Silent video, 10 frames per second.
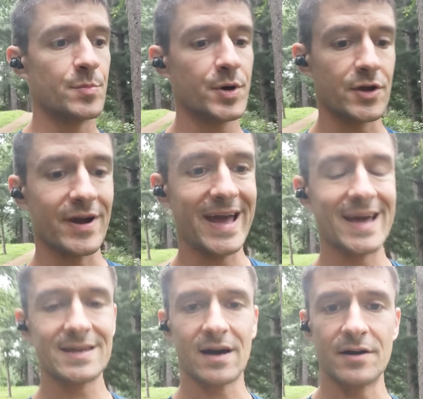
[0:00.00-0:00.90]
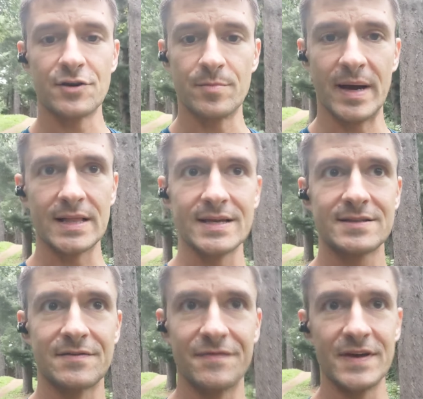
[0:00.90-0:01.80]
Put your hand on your belly
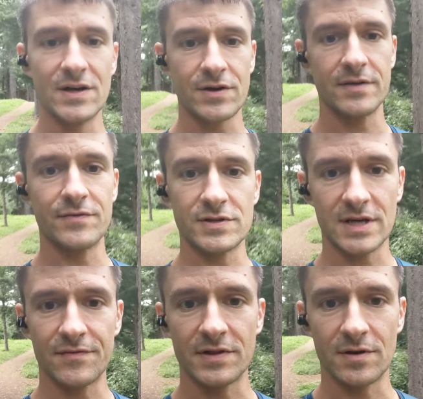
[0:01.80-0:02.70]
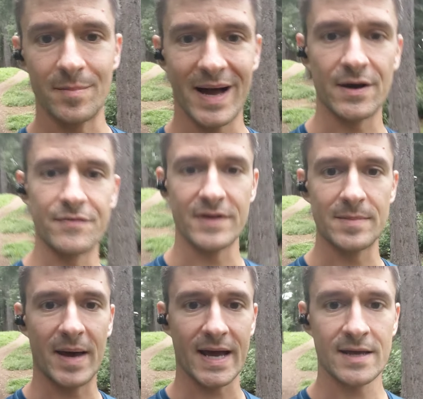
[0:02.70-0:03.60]
to feel, give yourself a little
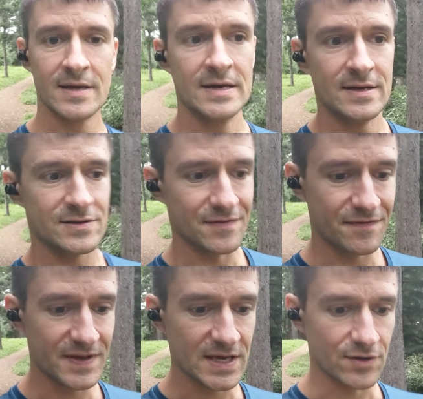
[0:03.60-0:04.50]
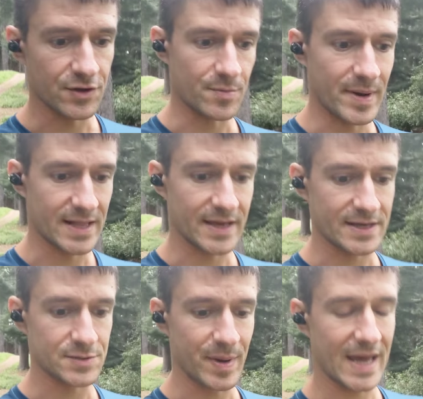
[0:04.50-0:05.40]
biofeedback to feel your belly
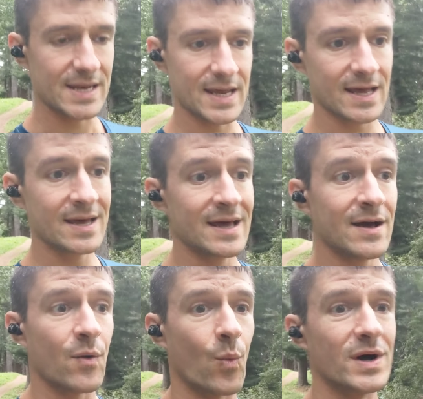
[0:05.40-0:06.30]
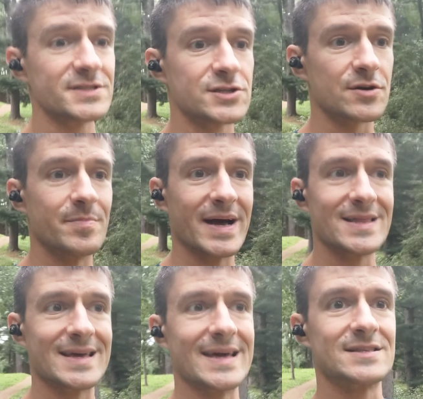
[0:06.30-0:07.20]
expanding. Once your
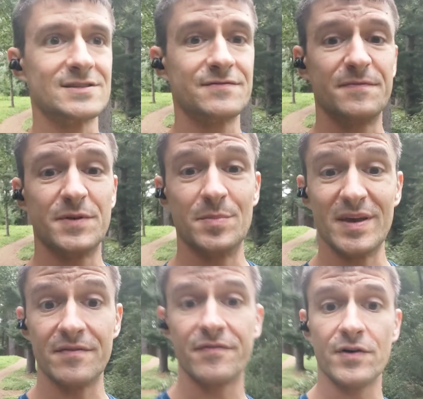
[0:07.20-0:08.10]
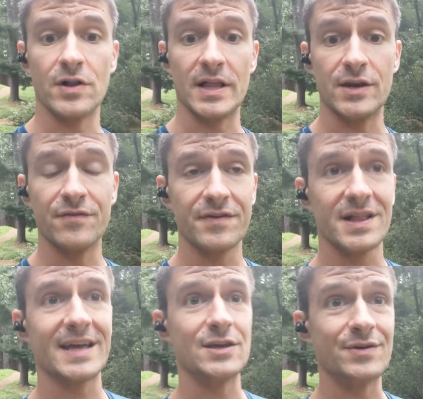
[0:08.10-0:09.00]
belly gets to be full and you
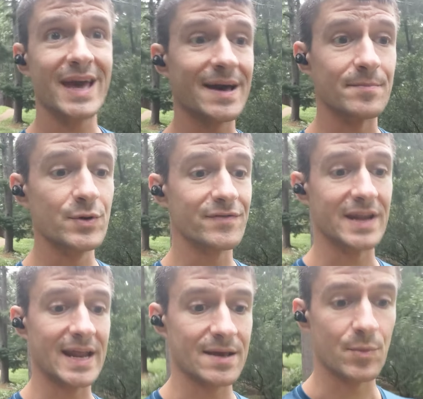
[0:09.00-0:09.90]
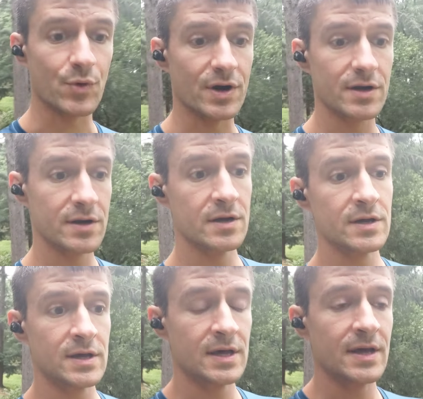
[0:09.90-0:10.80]
feel like you can't move it anymore,
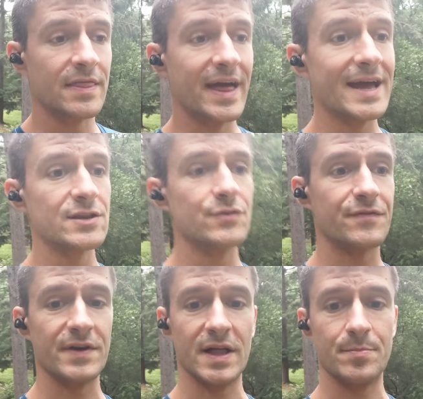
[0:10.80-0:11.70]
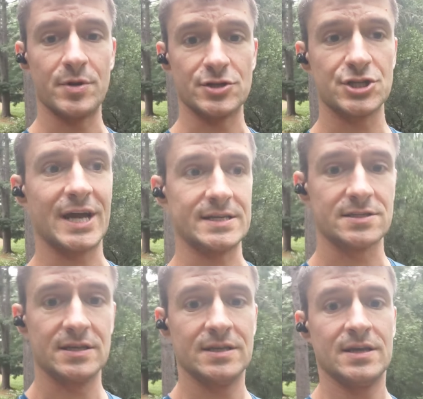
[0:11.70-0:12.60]
then you fill up your chest,